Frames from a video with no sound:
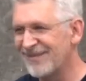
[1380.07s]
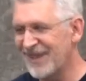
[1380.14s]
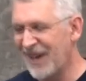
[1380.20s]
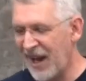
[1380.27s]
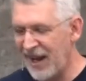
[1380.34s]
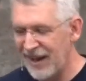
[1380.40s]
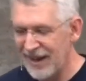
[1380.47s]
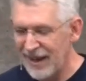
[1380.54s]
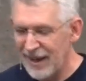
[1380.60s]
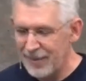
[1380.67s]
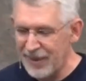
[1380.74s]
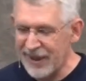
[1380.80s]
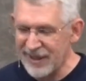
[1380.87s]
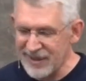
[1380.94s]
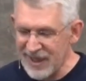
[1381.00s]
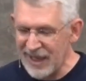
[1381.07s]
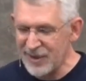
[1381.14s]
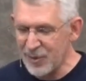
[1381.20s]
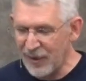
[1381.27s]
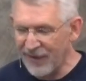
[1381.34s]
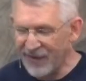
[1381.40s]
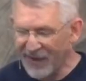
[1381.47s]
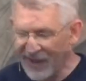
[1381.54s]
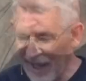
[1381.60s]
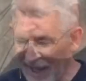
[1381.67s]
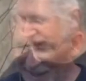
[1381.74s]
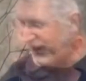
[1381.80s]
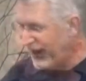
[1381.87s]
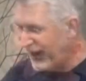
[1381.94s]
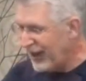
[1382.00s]
Okay? because, as we've
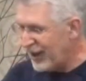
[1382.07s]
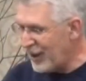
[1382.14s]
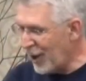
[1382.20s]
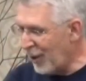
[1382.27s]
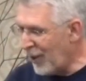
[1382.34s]
said, no